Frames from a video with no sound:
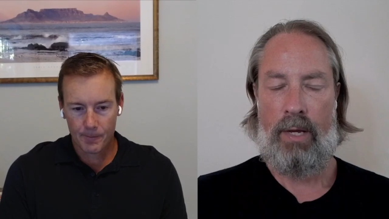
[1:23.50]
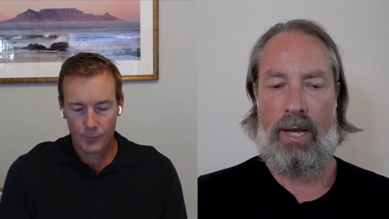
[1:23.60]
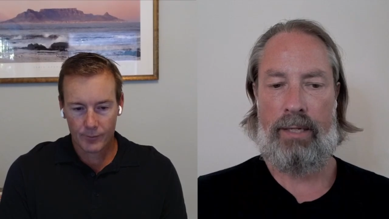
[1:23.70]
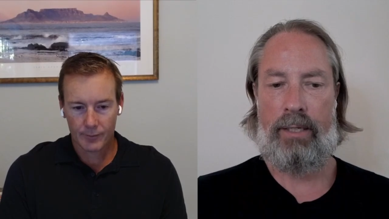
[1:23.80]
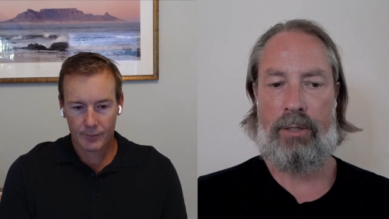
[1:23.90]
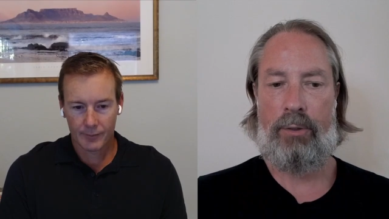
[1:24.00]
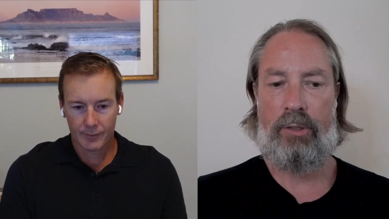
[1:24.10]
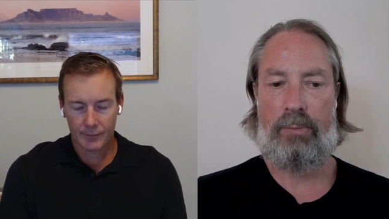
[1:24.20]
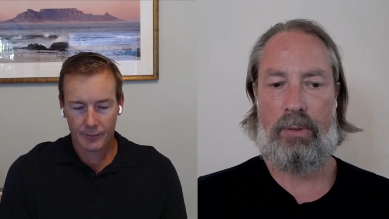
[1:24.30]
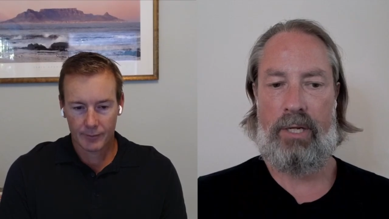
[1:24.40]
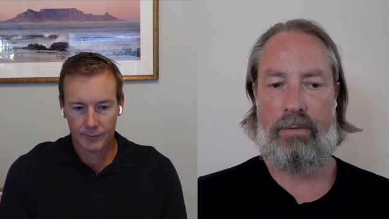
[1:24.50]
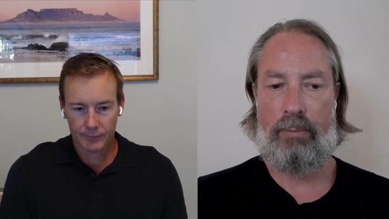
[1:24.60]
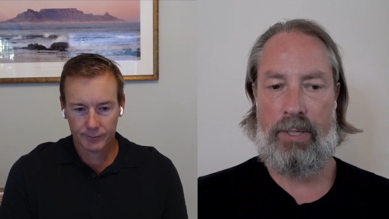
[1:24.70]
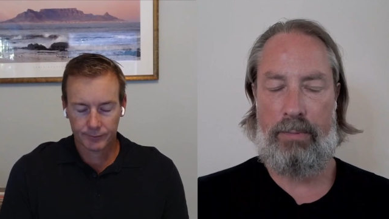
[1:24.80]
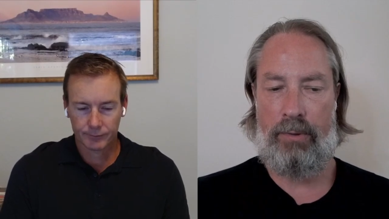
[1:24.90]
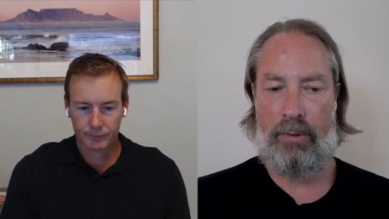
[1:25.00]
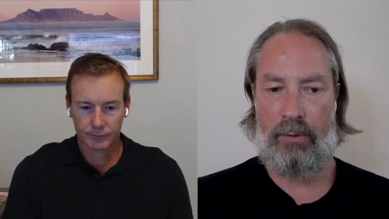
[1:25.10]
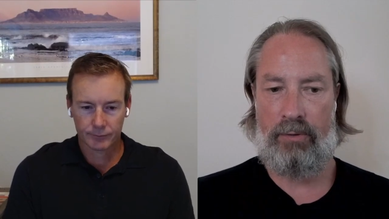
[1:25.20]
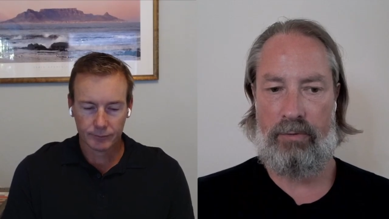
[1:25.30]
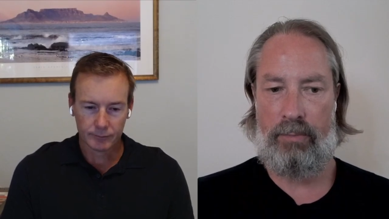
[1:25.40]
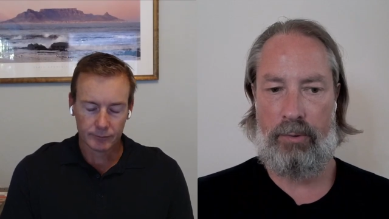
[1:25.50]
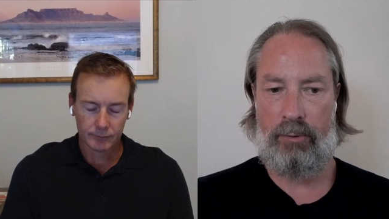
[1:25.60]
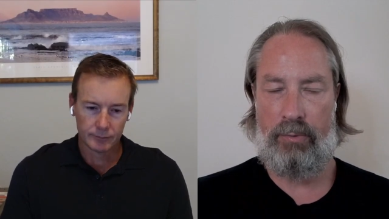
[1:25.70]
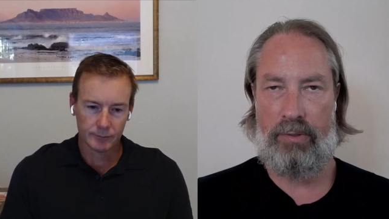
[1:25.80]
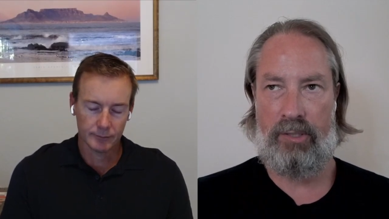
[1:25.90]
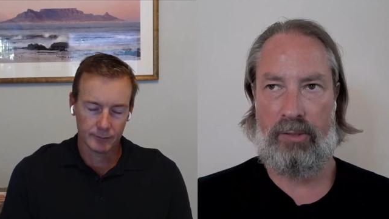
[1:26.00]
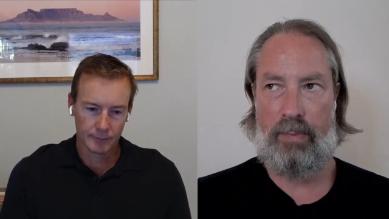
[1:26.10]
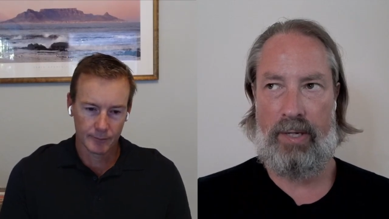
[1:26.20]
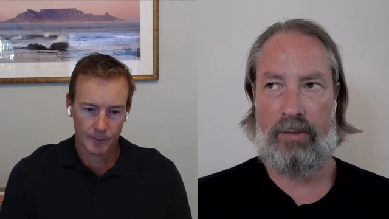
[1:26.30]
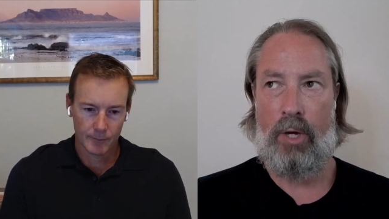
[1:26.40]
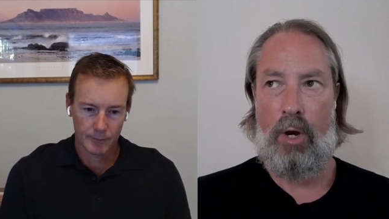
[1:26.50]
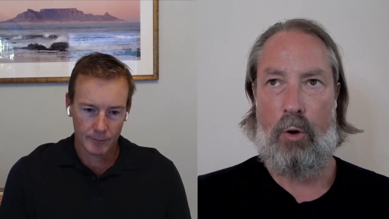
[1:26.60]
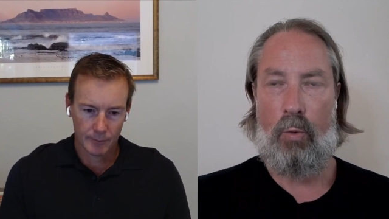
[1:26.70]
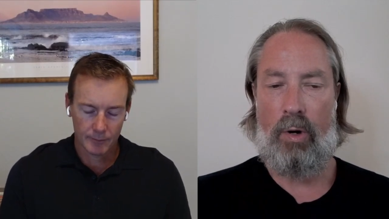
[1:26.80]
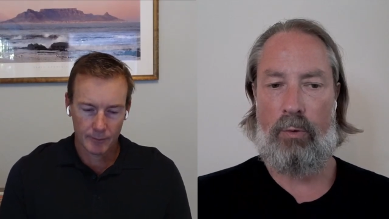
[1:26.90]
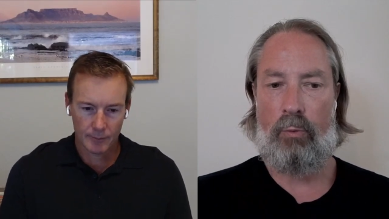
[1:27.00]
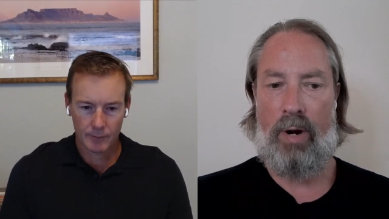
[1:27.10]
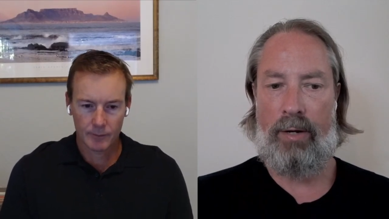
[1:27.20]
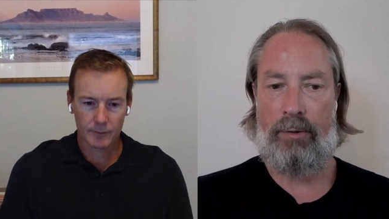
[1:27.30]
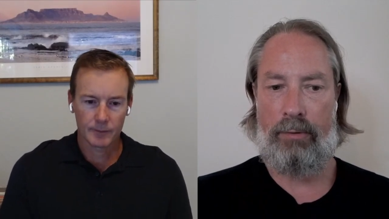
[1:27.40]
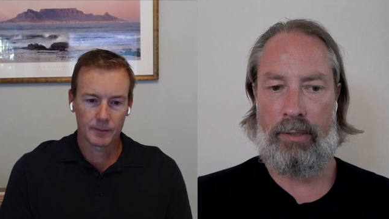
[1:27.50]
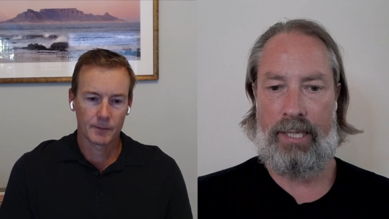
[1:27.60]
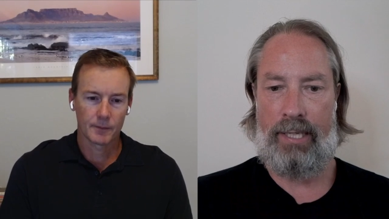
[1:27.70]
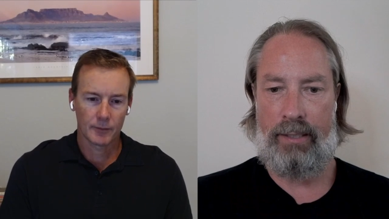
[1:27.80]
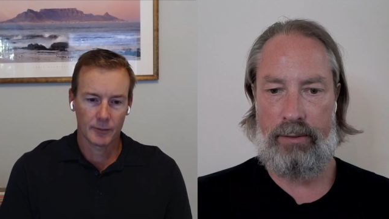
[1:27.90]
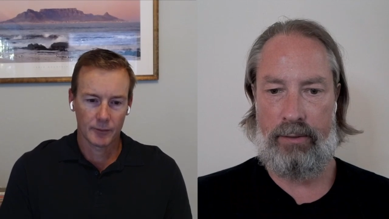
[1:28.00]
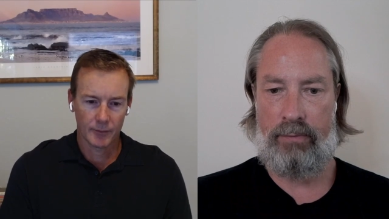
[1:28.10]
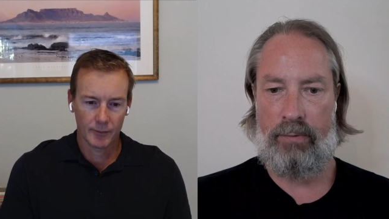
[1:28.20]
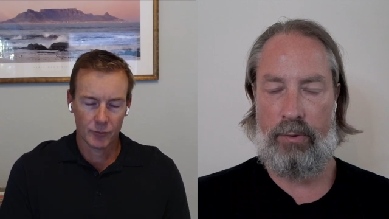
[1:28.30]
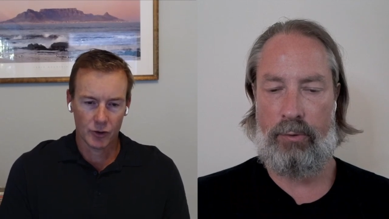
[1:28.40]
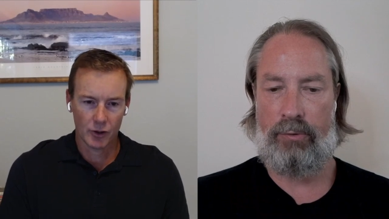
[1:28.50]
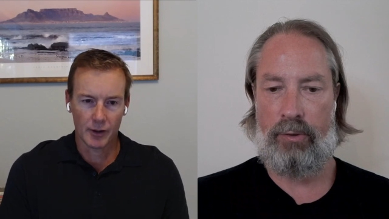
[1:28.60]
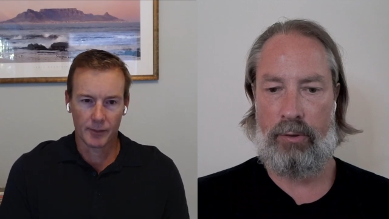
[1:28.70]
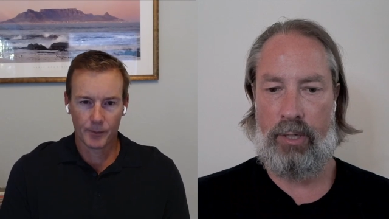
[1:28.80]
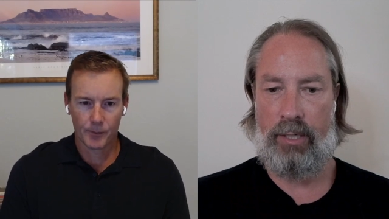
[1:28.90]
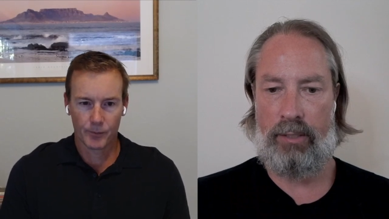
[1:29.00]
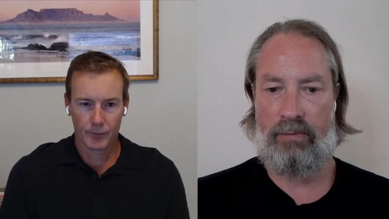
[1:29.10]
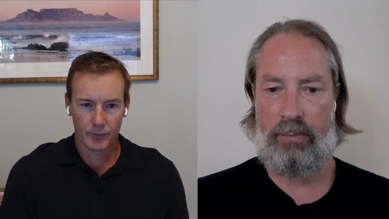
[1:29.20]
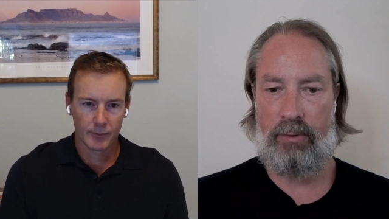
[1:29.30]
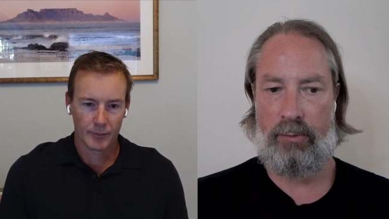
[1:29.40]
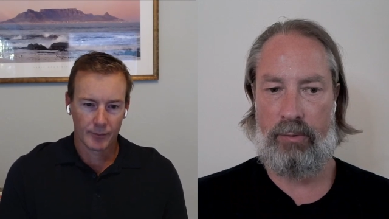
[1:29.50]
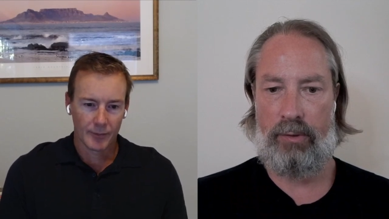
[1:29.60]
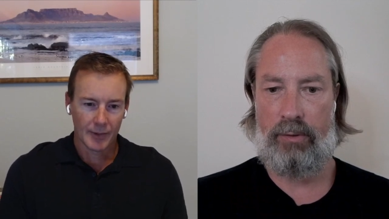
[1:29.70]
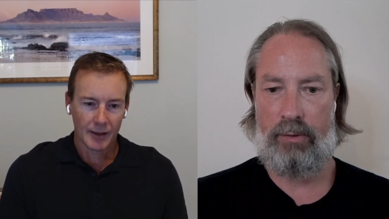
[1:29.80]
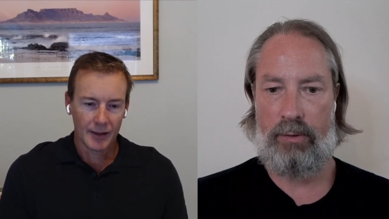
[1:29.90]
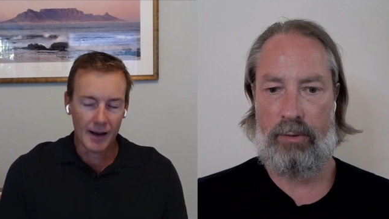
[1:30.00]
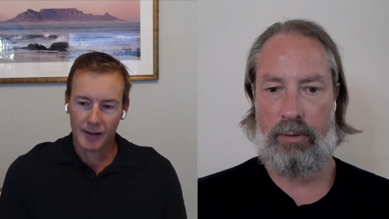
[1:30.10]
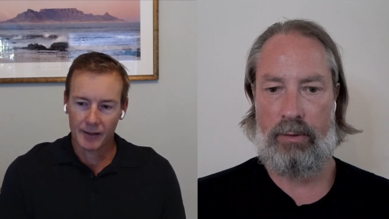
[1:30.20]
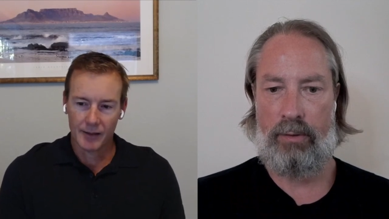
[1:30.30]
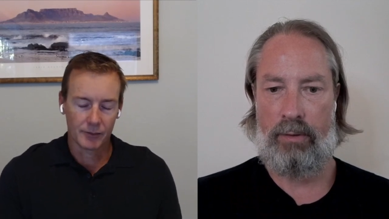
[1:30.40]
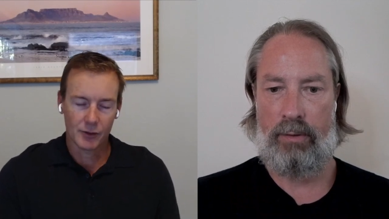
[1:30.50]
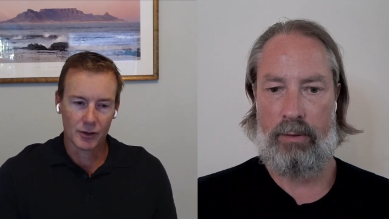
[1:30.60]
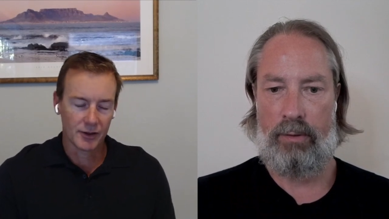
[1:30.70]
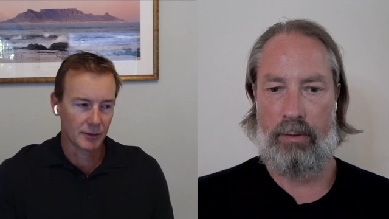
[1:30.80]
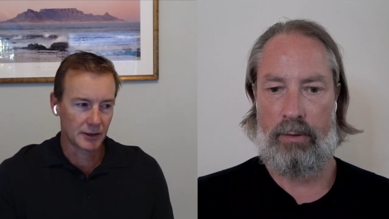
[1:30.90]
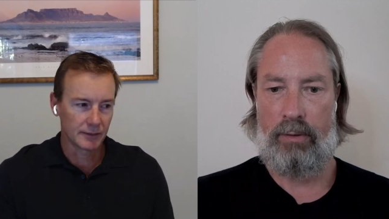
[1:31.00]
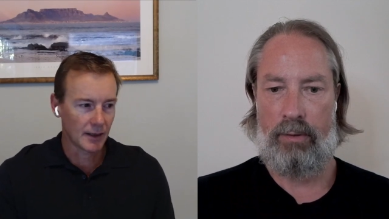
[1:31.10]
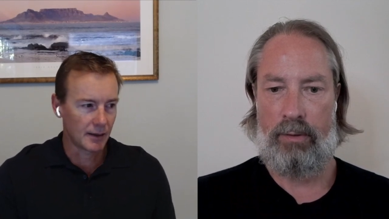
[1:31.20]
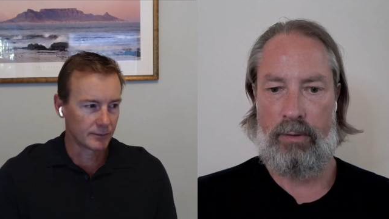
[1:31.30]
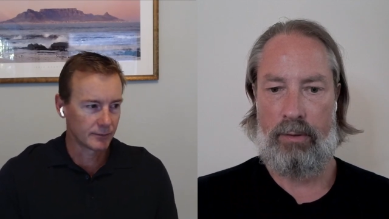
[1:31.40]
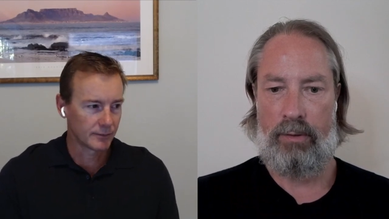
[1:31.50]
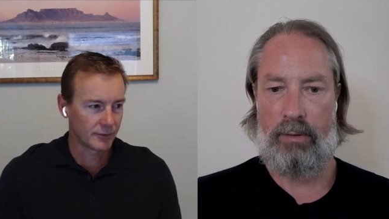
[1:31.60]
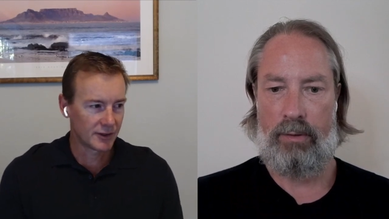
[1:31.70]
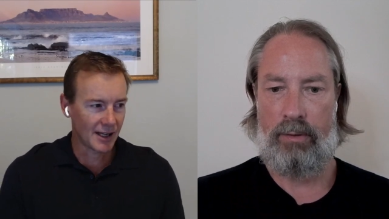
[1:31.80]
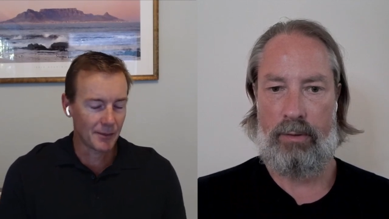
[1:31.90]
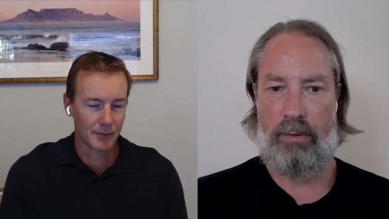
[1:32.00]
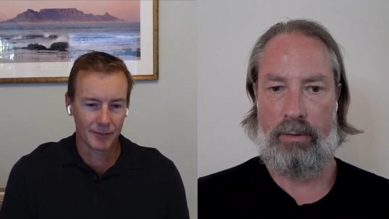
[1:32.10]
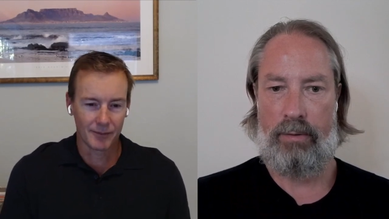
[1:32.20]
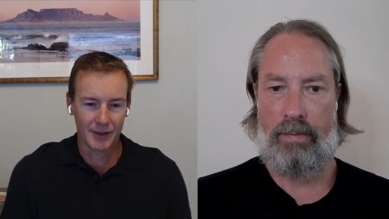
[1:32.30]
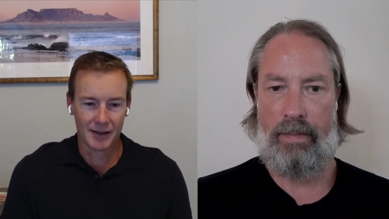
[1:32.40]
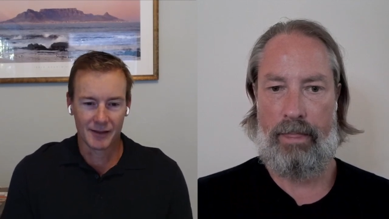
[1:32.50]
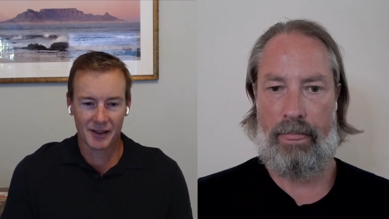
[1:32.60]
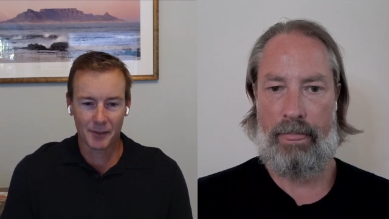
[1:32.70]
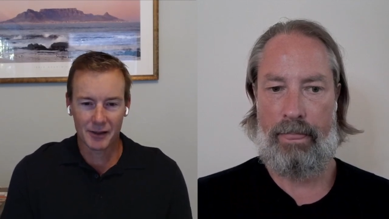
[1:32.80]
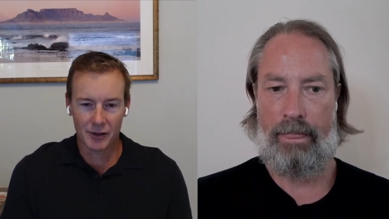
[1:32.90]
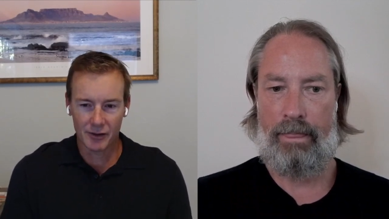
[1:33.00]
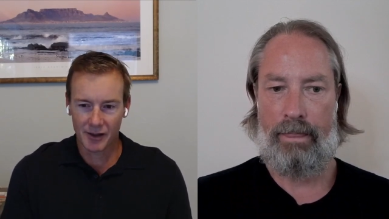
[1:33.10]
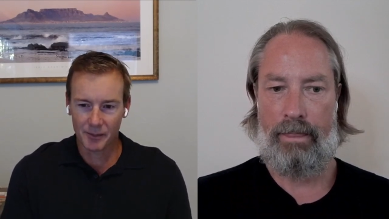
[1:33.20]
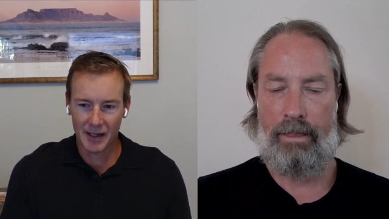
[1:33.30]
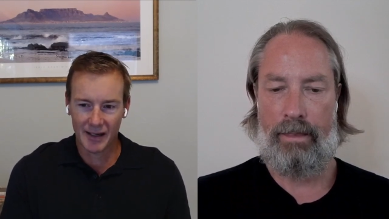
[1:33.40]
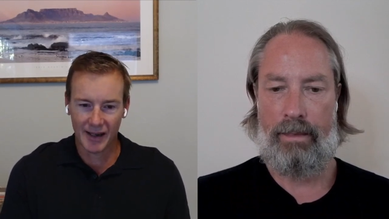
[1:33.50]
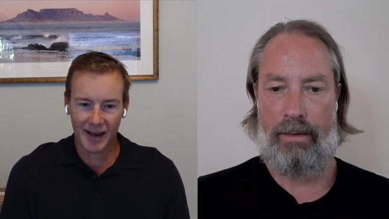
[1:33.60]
Speaker 1: And can you explain for people that aren't as familiar with this space what rendering is, for those that are not
Speaker 2: as familiar with it? Yeah, of course. Well, similar to you